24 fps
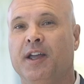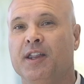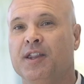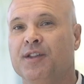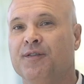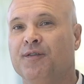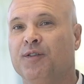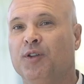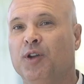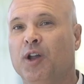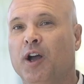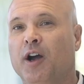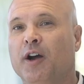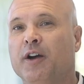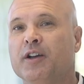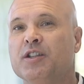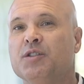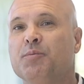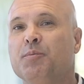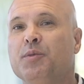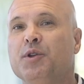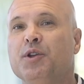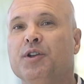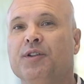and the Velar
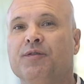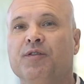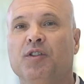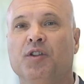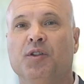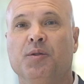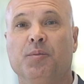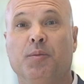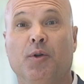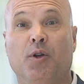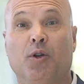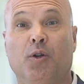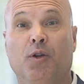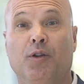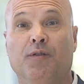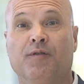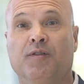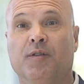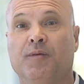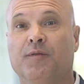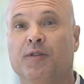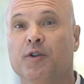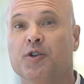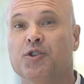is beautiful to behold
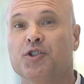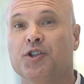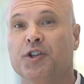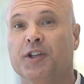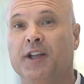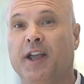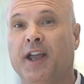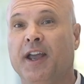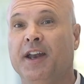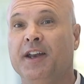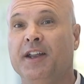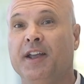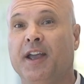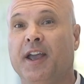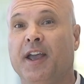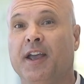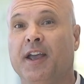from virtually any